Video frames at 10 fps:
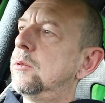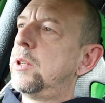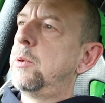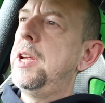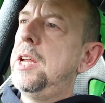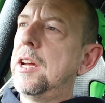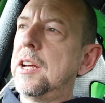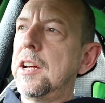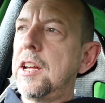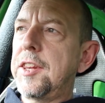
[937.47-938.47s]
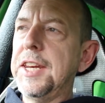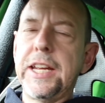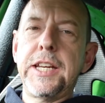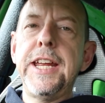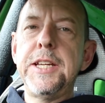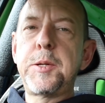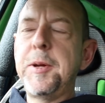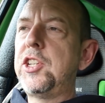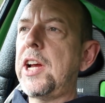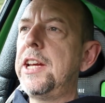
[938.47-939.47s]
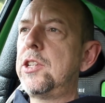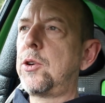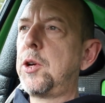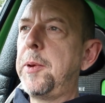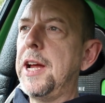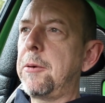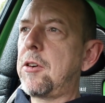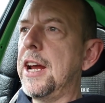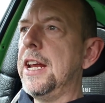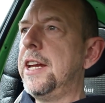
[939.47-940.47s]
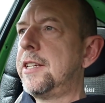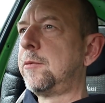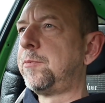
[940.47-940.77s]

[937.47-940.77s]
What do we think needs to be changed or could be upgraded?